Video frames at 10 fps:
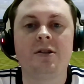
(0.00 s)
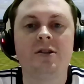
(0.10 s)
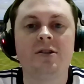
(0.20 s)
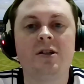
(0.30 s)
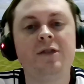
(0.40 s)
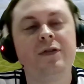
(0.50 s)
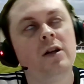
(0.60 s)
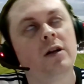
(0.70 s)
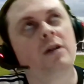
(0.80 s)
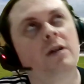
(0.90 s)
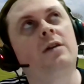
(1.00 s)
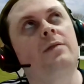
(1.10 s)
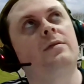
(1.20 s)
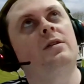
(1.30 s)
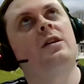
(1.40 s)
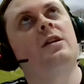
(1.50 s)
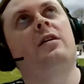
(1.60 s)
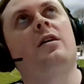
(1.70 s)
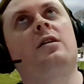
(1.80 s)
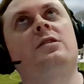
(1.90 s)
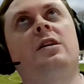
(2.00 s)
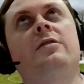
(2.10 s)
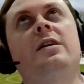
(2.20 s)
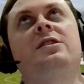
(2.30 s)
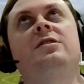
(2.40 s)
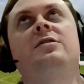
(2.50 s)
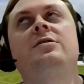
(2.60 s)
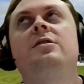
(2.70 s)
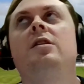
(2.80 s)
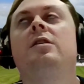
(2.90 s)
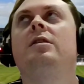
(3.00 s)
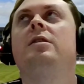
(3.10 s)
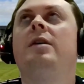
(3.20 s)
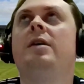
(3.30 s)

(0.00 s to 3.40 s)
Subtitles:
And if you look at, the younger generations, you look at,